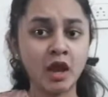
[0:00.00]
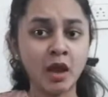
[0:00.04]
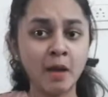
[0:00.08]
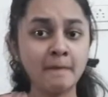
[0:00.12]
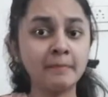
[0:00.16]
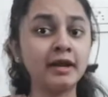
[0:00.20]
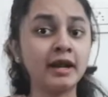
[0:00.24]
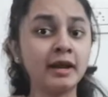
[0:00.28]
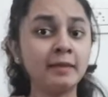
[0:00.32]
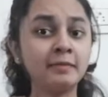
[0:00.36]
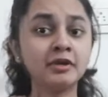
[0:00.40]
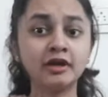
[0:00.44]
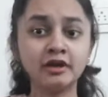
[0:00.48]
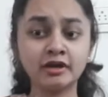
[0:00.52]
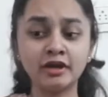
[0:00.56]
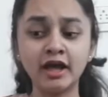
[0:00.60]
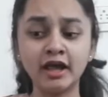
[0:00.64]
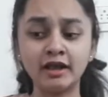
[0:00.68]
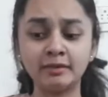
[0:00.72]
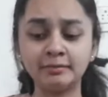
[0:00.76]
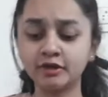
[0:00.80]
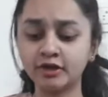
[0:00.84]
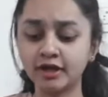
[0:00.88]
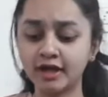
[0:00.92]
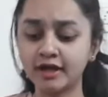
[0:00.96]
But I'm here to
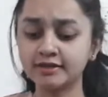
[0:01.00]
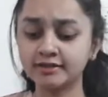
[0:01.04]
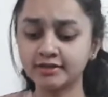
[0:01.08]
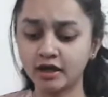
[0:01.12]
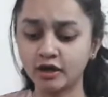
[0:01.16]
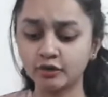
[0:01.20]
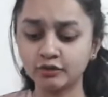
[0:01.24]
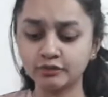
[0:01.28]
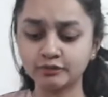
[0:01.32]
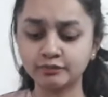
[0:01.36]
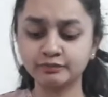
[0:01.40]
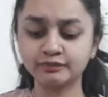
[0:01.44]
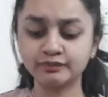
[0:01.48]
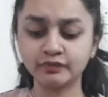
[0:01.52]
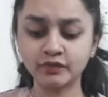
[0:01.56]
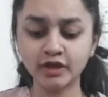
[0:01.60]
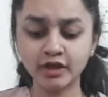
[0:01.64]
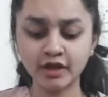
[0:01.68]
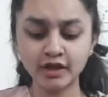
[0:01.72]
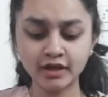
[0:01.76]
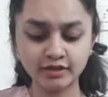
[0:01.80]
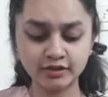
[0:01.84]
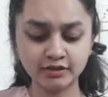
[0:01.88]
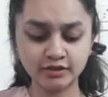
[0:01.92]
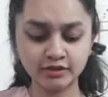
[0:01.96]
help you guys out.
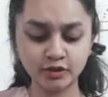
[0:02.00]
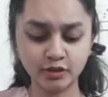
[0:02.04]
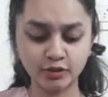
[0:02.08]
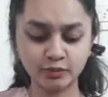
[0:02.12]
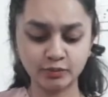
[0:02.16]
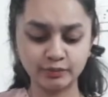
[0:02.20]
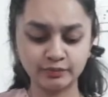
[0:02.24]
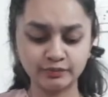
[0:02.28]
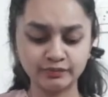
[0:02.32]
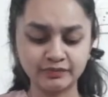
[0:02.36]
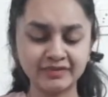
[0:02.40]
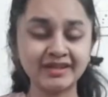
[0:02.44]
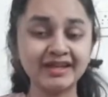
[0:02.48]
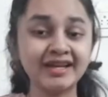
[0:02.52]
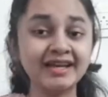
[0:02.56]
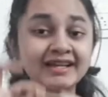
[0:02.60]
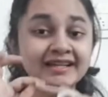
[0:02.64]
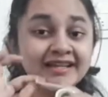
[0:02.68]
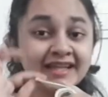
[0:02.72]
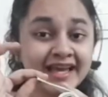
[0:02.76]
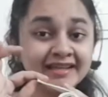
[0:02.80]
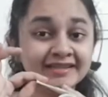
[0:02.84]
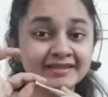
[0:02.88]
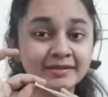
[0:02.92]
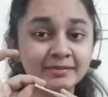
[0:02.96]
So,
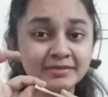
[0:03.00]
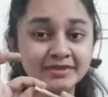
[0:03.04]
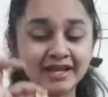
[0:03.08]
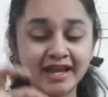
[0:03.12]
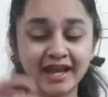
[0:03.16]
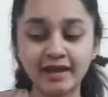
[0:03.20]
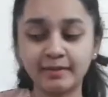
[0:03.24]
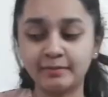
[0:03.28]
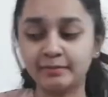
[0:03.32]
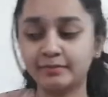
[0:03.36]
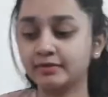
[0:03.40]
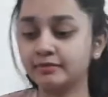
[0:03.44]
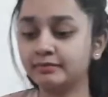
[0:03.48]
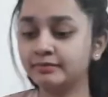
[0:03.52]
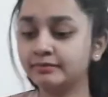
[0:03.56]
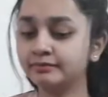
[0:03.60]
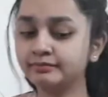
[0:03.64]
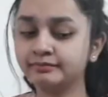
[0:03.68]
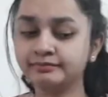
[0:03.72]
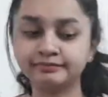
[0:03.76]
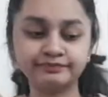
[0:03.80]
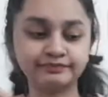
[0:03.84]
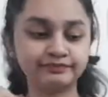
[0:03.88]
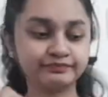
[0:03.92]
take some tape.